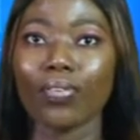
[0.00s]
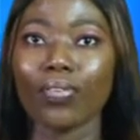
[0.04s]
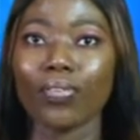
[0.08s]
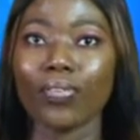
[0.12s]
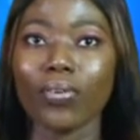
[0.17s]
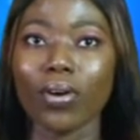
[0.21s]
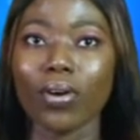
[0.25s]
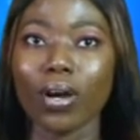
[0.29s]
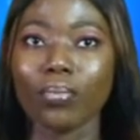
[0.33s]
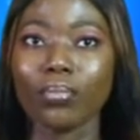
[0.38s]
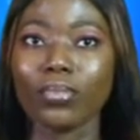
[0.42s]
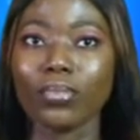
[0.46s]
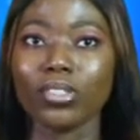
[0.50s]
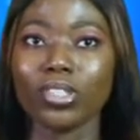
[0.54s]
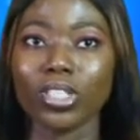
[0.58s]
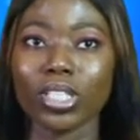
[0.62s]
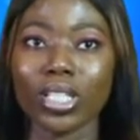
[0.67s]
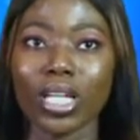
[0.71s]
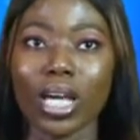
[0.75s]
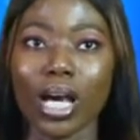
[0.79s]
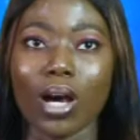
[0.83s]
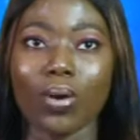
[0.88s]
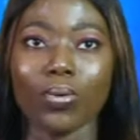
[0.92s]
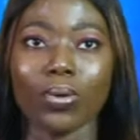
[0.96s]
from
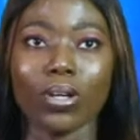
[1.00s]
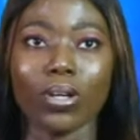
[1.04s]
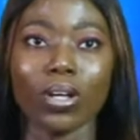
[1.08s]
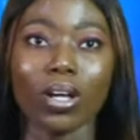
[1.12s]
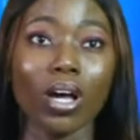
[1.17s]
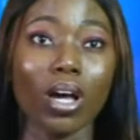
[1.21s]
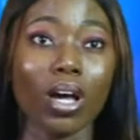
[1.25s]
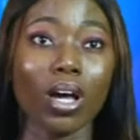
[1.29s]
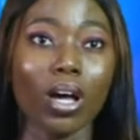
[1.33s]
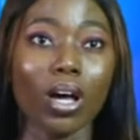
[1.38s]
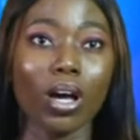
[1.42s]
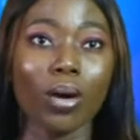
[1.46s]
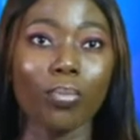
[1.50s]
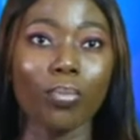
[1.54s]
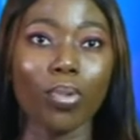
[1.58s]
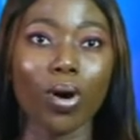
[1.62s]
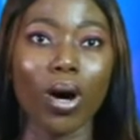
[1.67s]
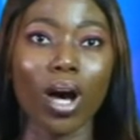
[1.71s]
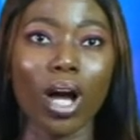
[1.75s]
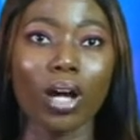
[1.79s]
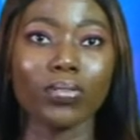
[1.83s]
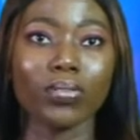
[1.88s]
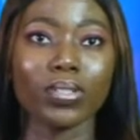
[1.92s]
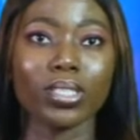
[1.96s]
Jigawa.
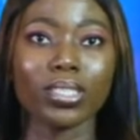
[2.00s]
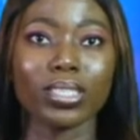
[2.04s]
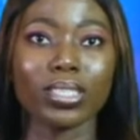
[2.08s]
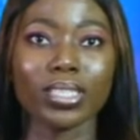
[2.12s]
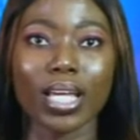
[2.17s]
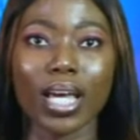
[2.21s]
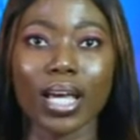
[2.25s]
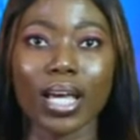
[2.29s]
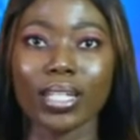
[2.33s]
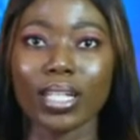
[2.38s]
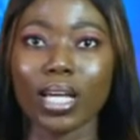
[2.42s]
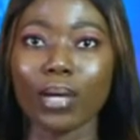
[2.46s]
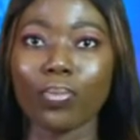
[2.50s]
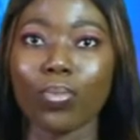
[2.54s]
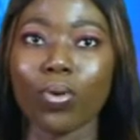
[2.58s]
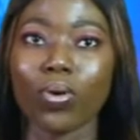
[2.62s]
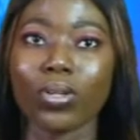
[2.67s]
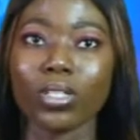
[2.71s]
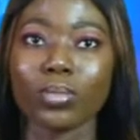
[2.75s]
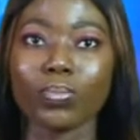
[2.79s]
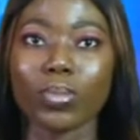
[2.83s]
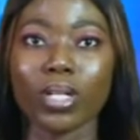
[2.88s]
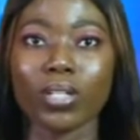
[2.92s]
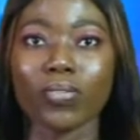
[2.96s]
BUHARI said
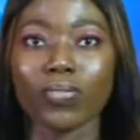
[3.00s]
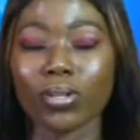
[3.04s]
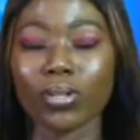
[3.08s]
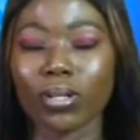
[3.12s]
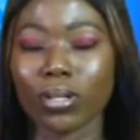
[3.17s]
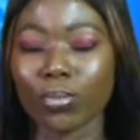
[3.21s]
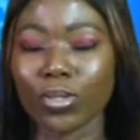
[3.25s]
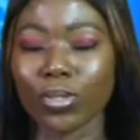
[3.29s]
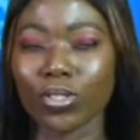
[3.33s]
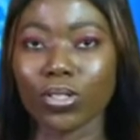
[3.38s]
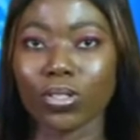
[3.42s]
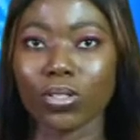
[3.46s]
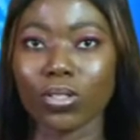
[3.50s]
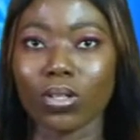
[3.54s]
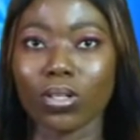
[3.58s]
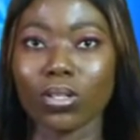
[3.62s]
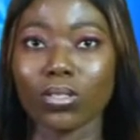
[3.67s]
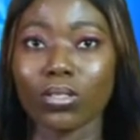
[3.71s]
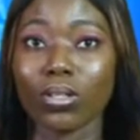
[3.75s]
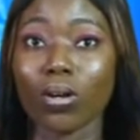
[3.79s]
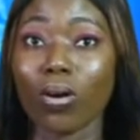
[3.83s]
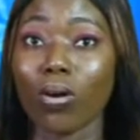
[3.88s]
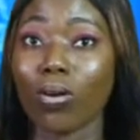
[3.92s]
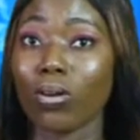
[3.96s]
appointment for Commissioner
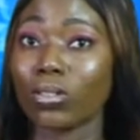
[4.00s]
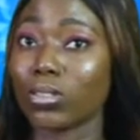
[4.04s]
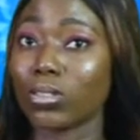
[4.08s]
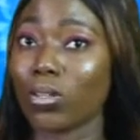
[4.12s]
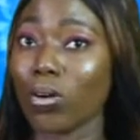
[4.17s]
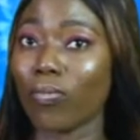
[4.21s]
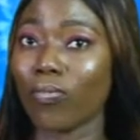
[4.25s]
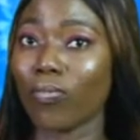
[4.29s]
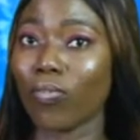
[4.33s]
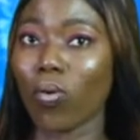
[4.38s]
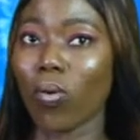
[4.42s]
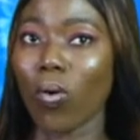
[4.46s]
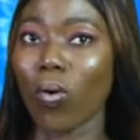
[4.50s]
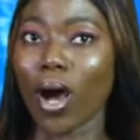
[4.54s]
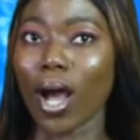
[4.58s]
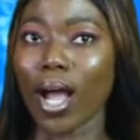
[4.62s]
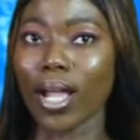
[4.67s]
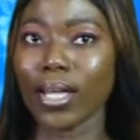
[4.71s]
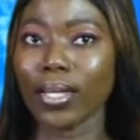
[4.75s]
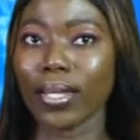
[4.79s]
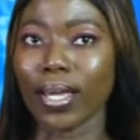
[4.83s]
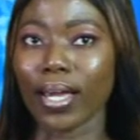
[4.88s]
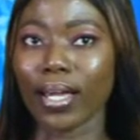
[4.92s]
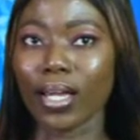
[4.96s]
for
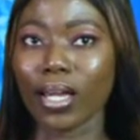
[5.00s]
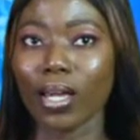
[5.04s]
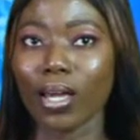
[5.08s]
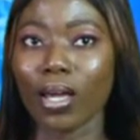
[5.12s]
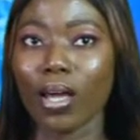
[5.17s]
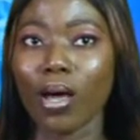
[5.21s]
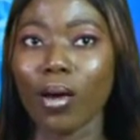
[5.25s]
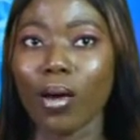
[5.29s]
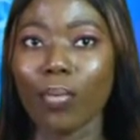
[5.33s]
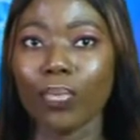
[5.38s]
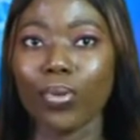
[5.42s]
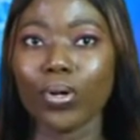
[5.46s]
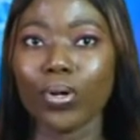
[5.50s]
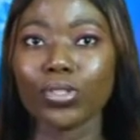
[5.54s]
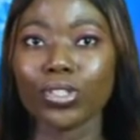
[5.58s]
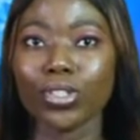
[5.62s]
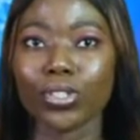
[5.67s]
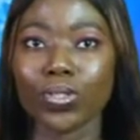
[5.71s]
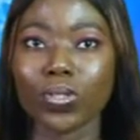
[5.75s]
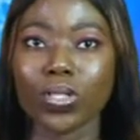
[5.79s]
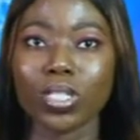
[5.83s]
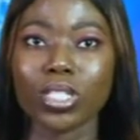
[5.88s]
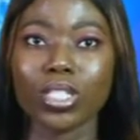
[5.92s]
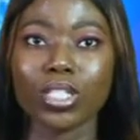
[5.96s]
INEC
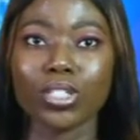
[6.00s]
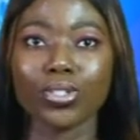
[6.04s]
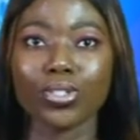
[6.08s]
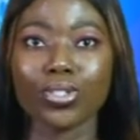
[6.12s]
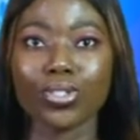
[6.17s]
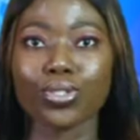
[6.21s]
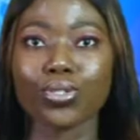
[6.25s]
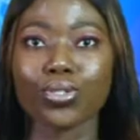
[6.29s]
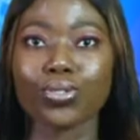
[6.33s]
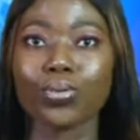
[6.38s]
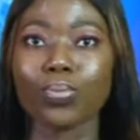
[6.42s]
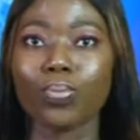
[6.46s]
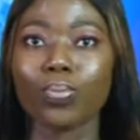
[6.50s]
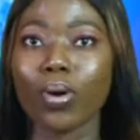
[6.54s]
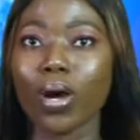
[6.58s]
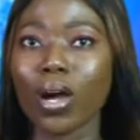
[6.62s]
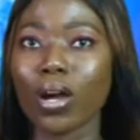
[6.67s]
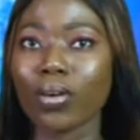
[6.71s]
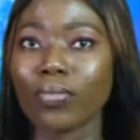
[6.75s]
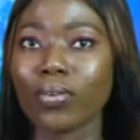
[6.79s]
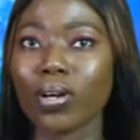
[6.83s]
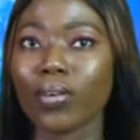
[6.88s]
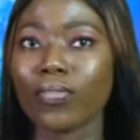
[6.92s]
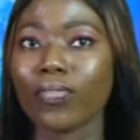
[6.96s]
pursuant to
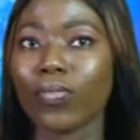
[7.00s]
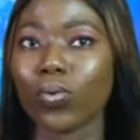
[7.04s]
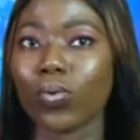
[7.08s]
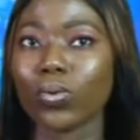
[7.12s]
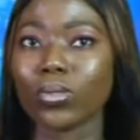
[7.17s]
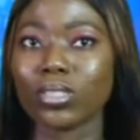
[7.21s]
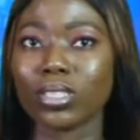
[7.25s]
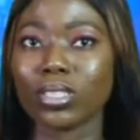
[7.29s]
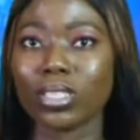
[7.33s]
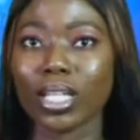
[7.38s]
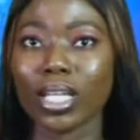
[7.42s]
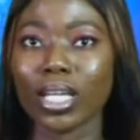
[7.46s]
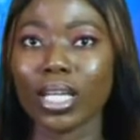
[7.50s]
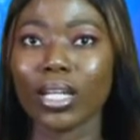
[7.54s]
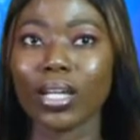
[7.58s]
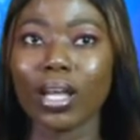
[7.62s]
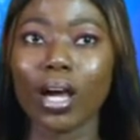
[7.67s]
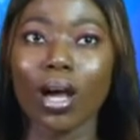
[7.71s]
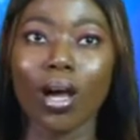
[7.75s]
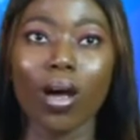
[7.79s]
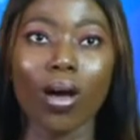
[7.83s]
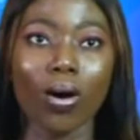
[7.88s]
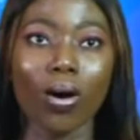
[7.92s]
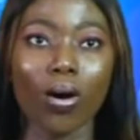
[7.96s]
paragraph 14
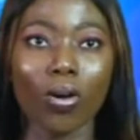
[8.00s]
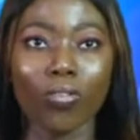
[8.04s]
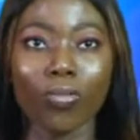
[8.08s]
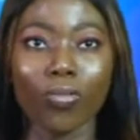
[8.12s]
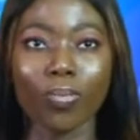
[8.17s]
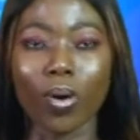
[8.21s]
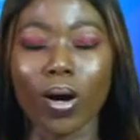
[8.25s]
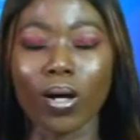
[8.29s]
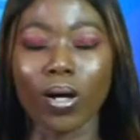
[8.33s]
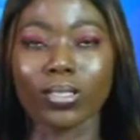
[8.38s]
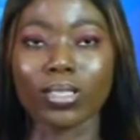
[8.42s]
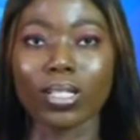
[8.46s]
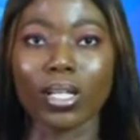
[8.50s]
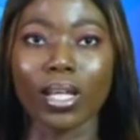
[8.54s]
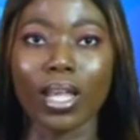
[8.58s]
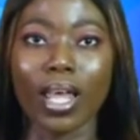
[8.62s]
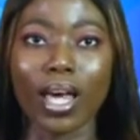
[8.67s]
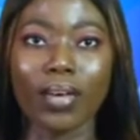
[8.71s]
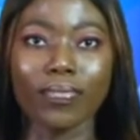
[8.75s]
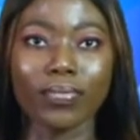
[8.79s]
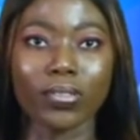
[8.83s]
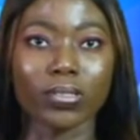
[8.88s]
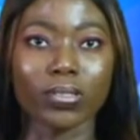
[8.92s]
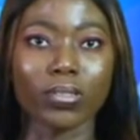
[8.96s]
of Part
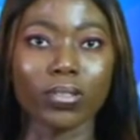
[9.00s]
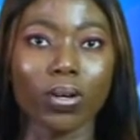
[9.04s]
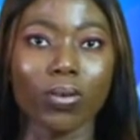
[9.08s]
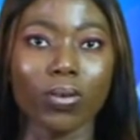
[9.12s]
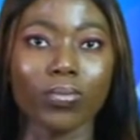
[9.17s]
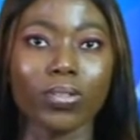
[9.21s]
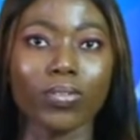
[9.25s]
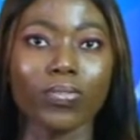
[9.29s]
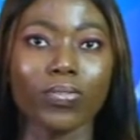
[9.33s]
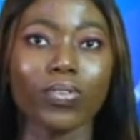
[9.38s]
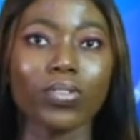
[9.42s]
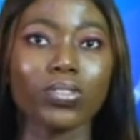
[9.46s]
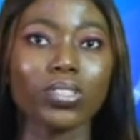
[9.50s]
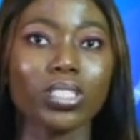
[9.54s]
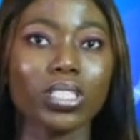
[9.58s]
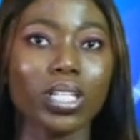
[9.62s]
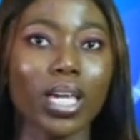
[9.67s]
11 of the first